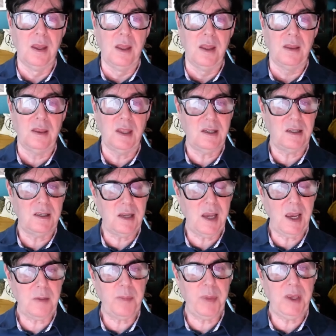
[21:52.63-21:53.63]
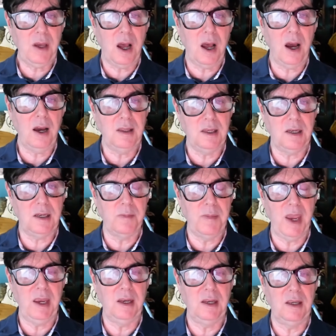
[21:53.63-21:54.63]
The tech behind the
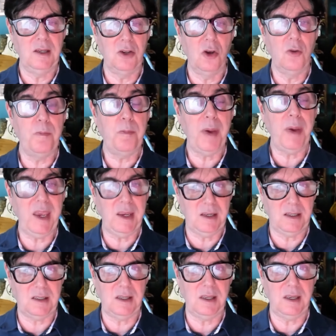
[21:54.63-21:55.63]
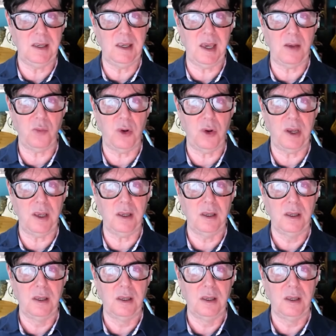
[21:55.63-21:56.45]
domain is opaque to the gateway.